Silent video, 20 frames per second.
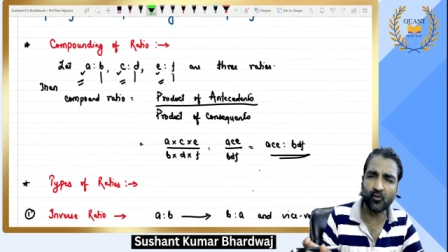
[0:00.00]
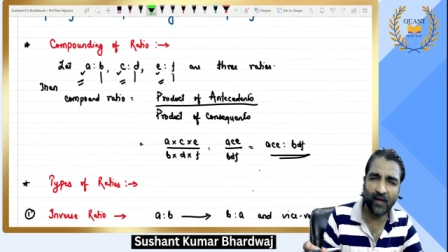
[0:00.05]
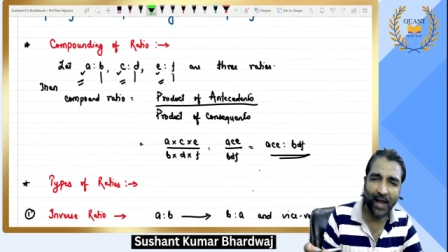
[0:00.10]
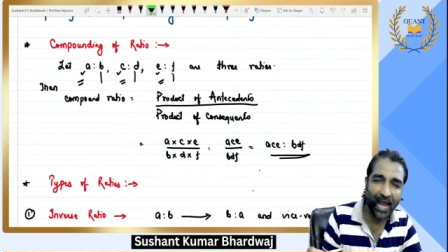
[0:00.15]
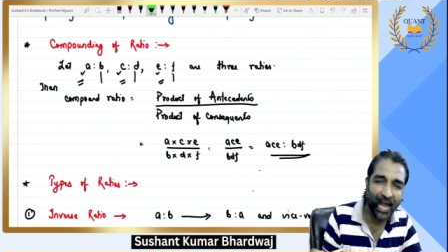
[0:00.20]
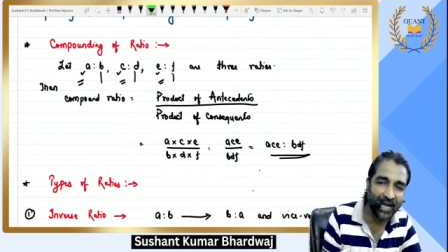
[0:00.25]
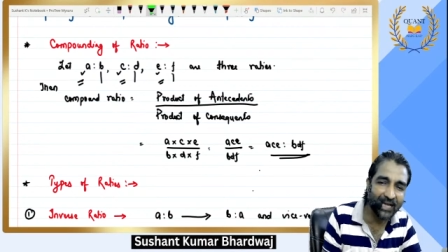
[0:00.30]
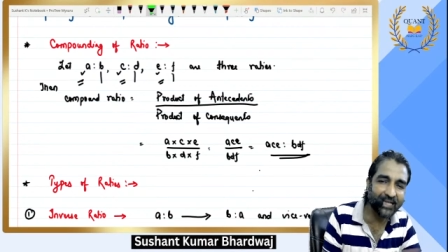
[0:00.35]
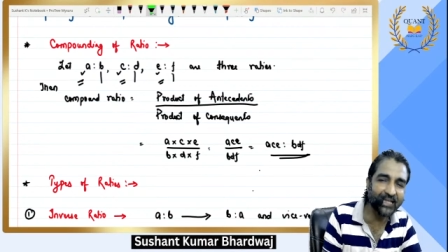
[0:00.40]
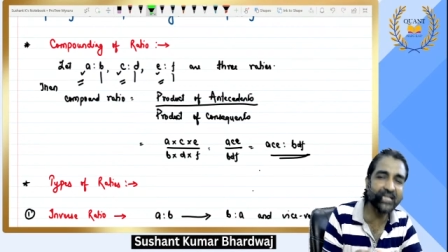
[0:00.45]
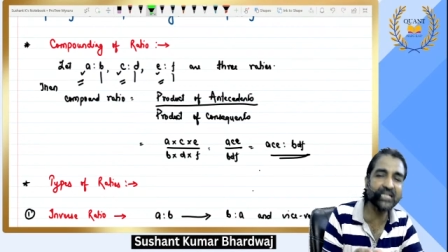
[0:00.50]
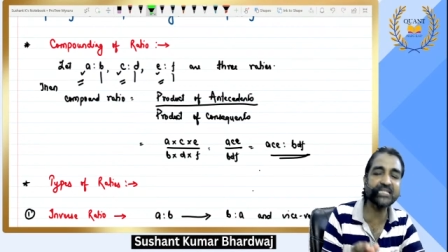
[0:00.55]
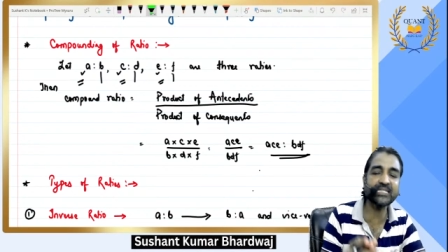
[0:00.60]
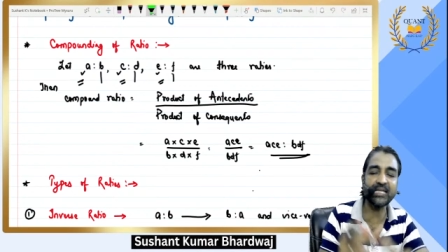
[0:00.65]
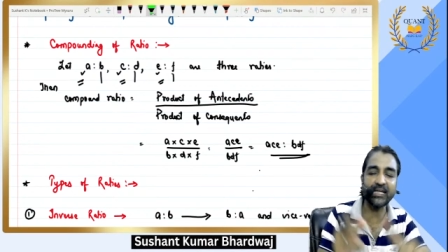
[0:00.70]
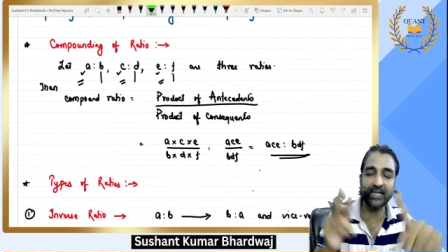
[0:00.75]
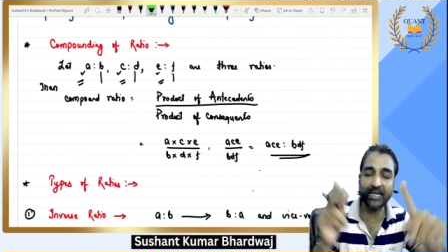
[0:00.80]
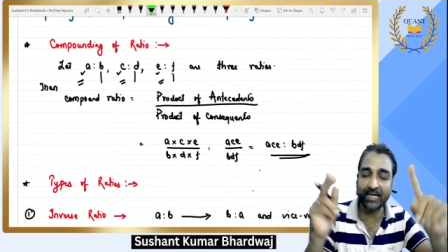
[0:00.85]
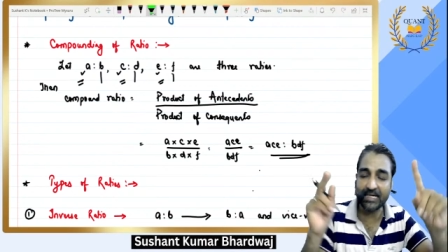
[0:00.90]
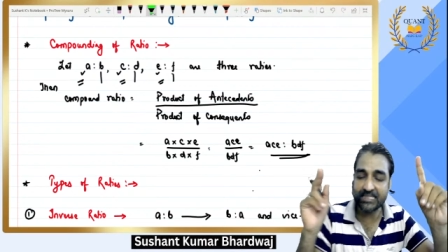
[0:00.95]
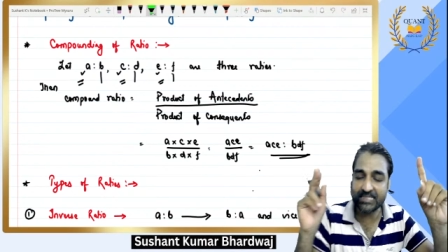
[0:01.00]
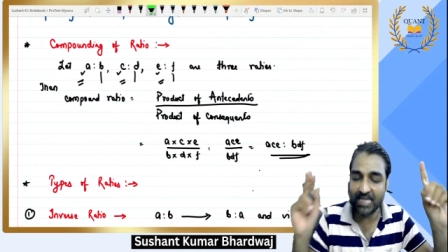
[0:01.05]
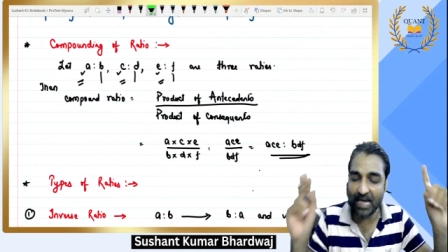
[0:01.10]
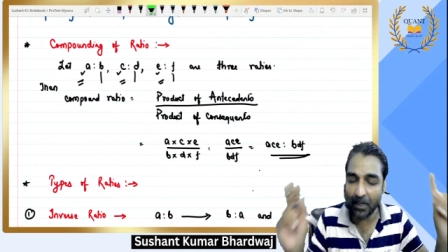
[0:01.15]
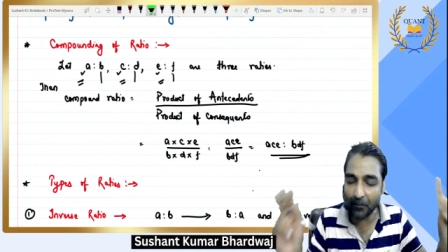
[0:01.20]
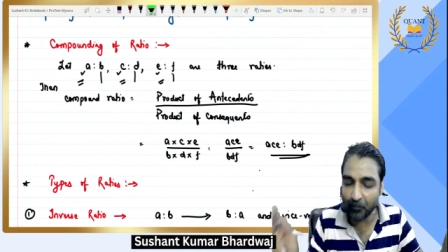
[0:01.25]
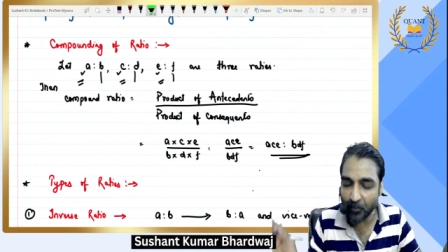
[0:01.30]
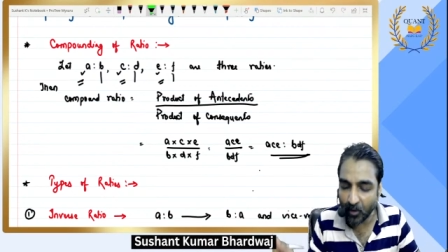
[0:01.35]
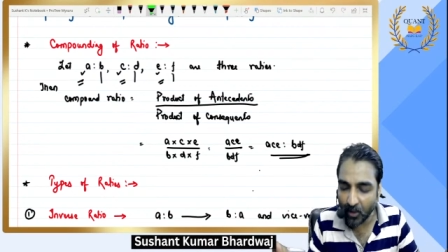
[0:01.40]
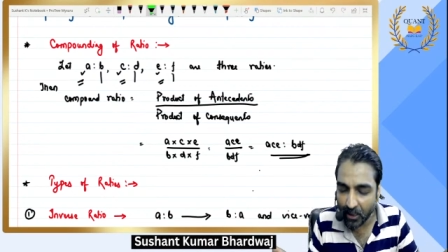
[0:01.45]
antecedents and
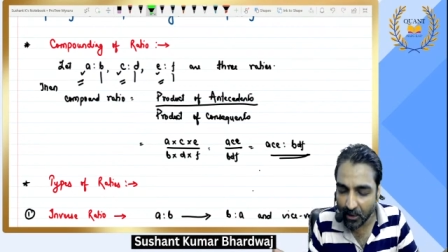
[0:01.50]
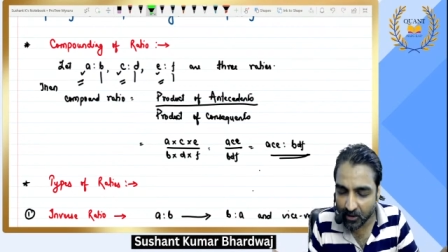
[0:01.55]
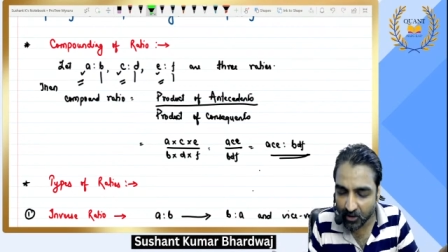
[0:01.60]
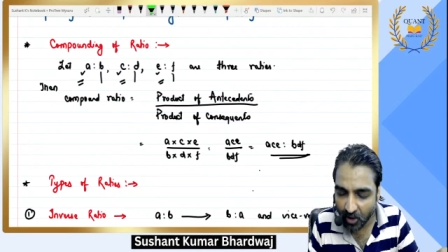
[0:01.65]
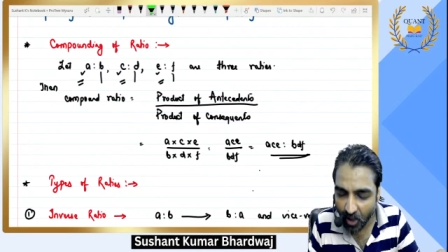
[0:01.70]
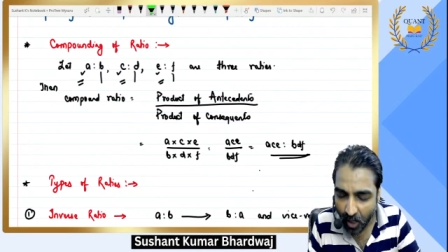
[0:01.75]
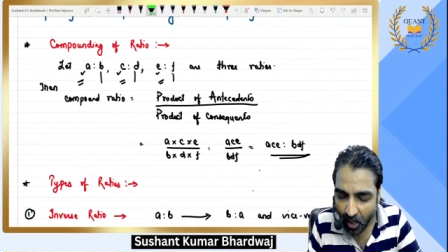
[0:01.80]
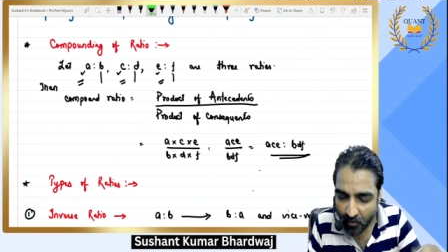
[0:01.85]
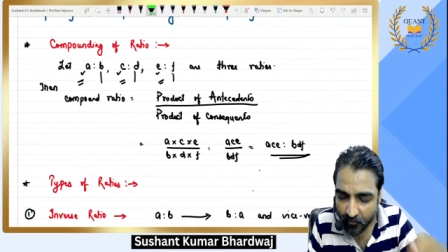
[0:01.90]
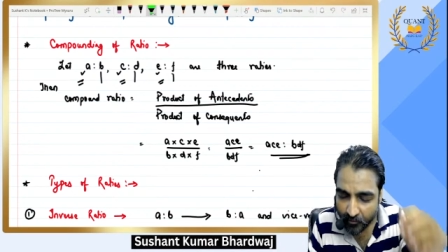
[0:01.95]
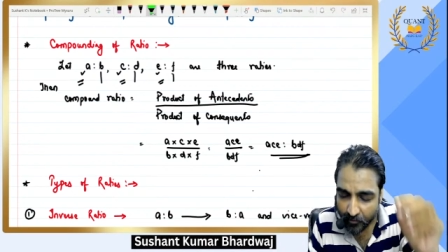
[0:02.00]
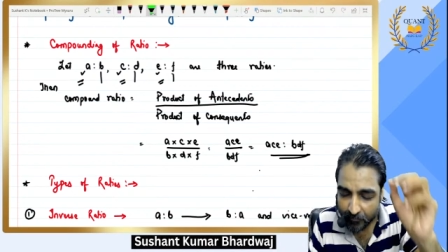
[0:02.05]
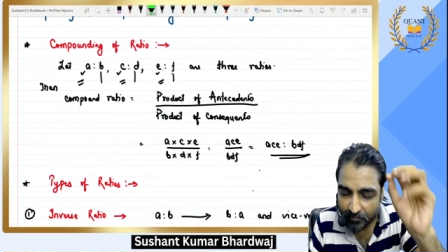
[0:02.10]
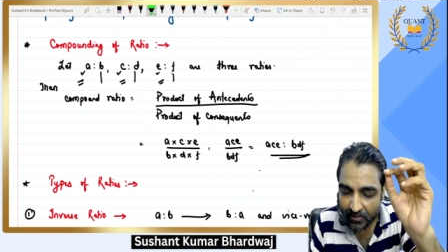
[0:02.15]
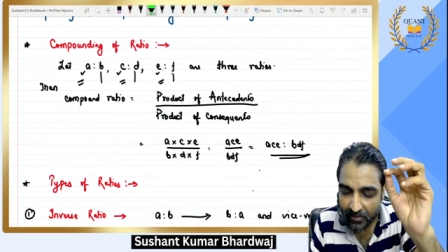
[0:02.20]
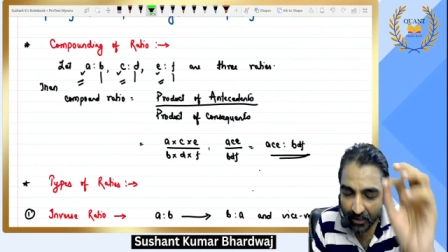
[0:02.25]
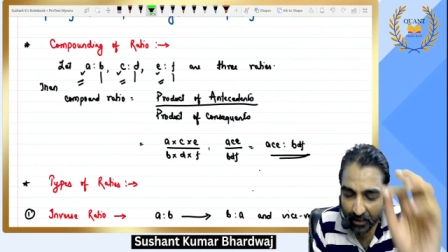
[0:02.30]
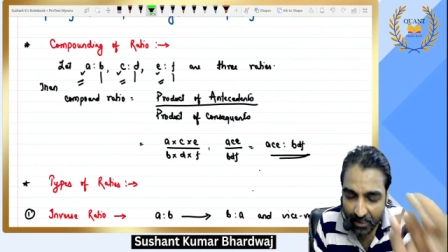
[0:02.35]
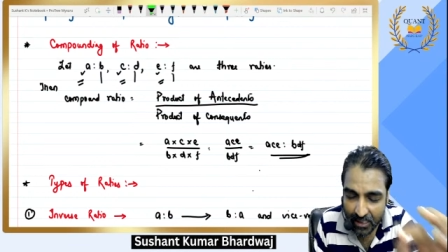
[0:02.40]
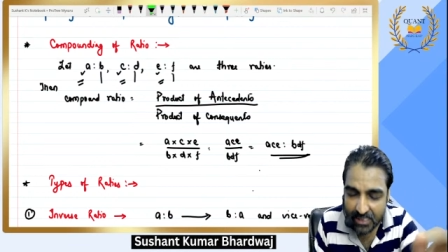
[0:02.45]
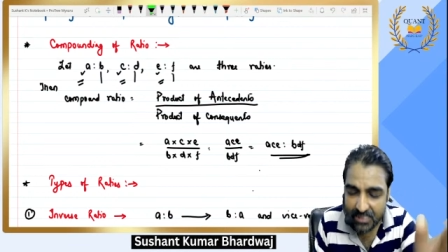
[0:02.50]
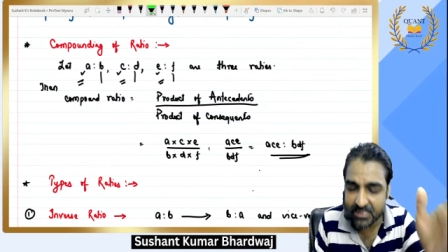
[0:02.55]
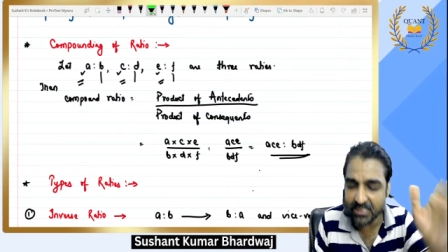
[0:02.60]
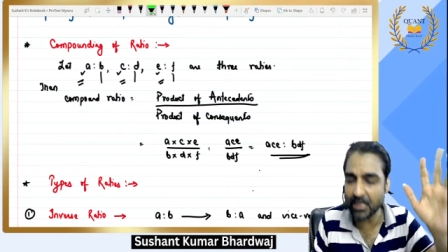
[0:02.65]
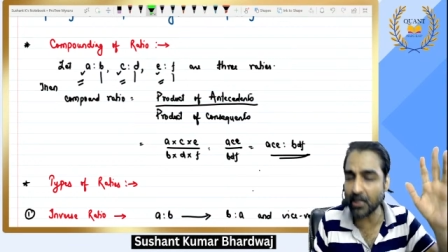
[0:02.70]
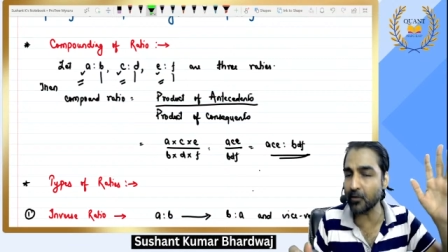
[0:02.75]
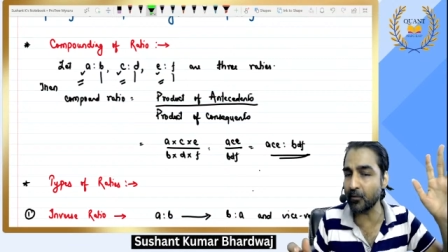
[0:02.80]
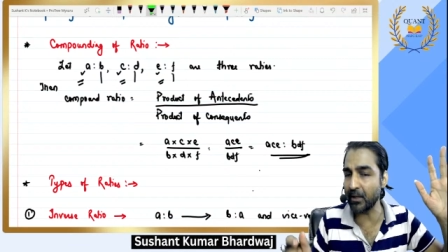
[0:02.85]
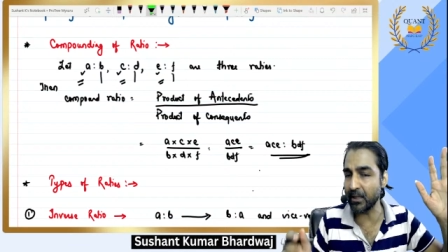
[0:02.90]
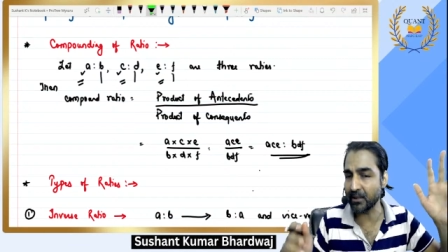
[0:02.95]
product of
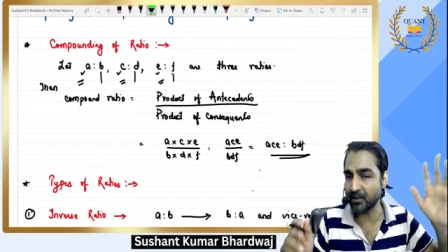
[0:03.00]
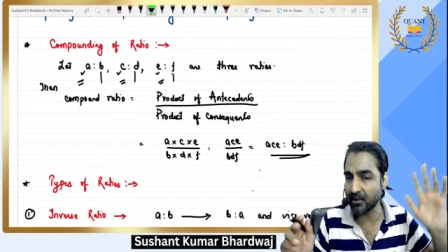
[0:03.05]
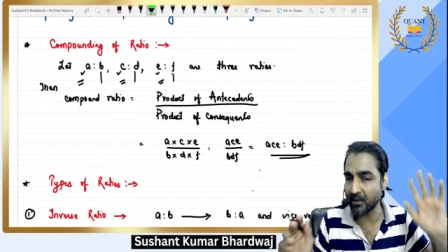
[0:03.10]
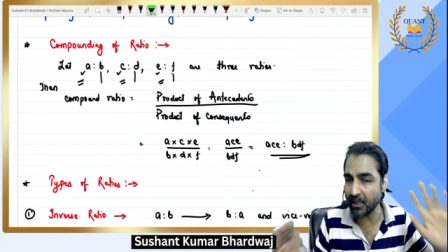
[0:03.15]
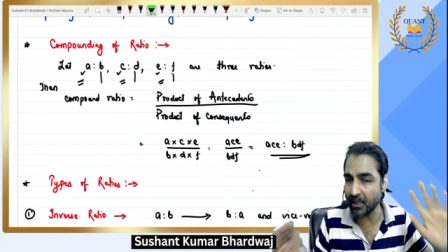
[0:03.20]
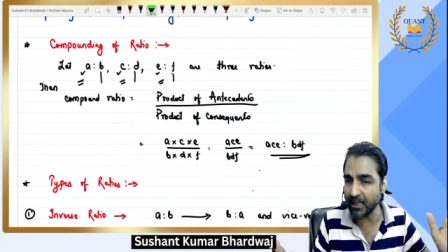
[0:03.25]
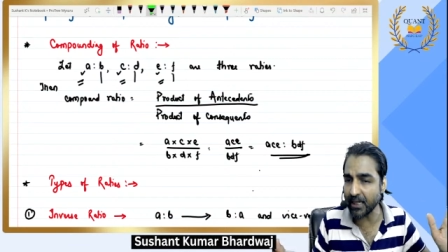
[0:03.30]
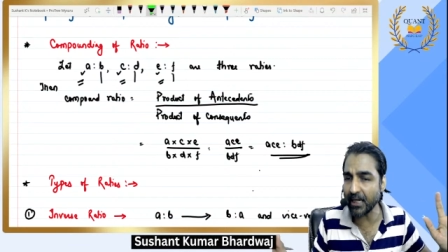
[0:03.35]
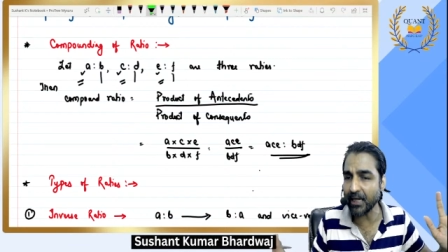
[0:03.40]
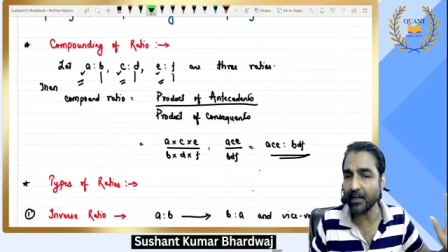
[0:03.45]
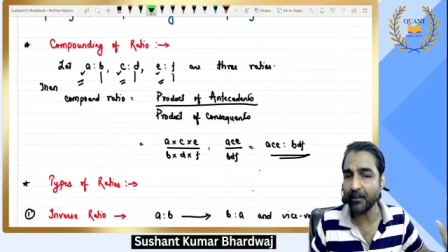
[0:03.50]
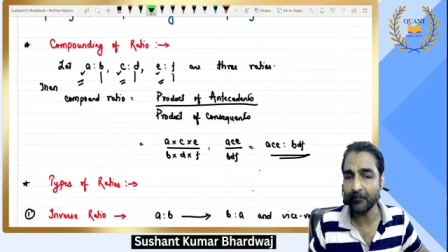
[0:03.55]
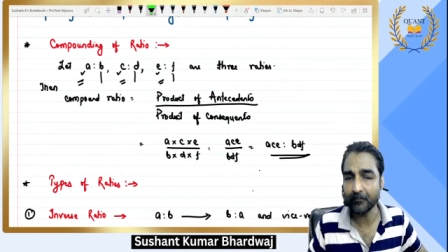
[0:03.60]
consequent. Clear?